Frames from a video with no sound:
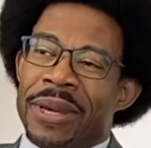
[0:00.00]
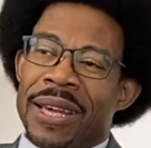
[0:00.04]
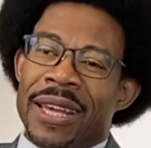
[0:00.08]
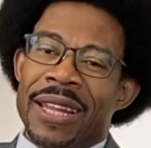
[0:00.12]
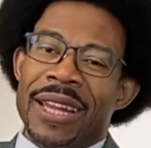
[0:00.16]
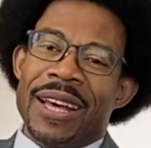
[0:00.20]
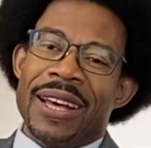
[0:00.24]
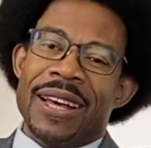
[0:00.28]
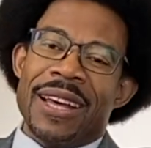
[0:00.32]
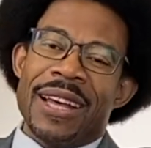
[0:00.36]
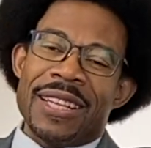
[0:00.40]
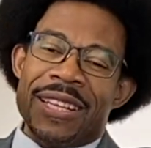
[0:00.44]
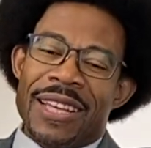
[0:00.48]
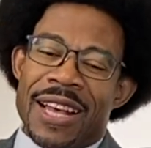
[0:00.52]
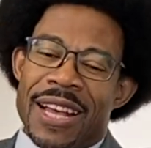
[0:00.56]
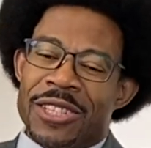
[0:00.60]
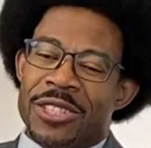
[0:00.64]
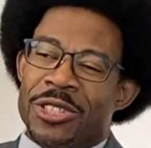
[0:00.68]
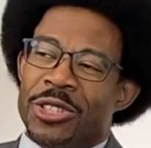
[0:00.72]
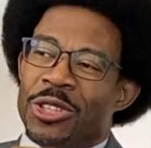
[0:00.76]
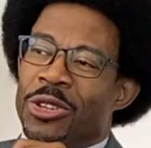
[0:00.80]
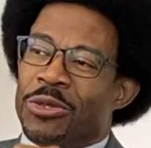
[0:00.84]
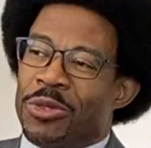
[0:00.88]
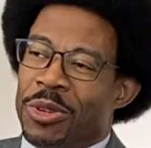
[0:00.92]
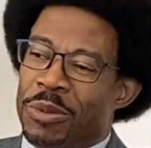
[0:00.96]
Man, I, I
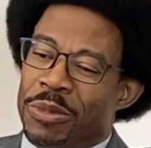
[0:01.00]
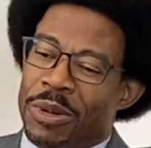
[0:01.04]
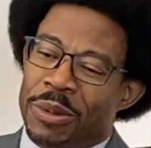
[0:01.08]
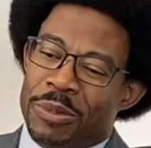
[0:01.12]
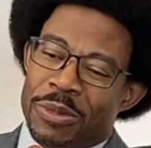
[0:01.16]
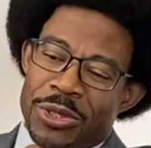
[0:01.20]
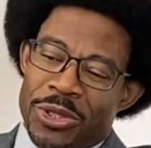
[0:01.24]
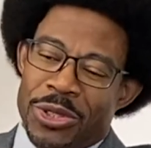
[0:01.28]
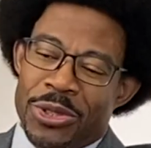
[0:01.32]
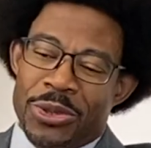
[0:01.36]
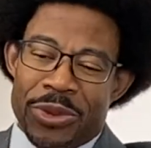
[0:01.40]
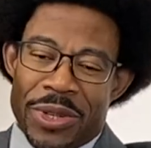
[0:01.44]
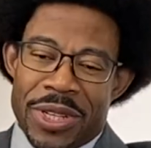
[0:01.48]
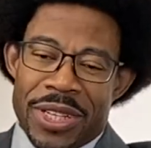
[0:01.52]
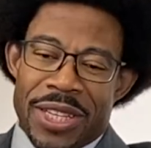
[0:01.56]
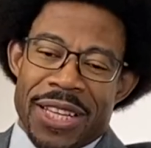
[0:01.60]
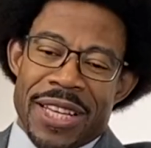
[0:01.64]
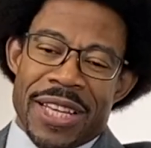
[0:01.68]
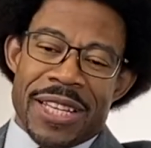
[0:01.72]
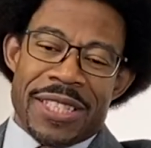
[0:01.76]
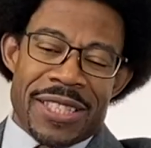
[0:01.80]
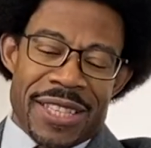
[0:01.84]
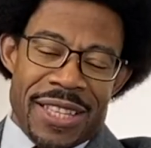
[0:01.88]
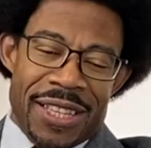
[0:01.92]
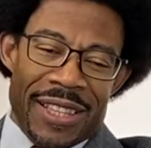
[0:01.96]
still remember doing
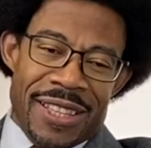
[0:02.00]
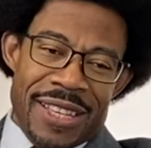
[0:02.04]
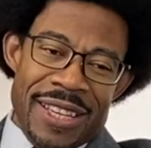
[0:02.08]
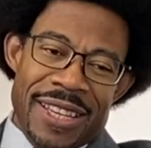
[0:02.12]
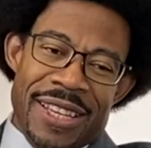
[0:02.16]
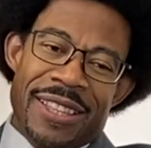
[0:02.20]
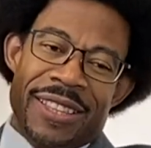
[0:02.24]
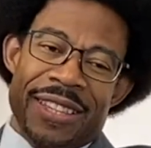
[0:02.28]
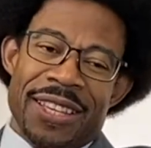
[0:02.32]
this, and then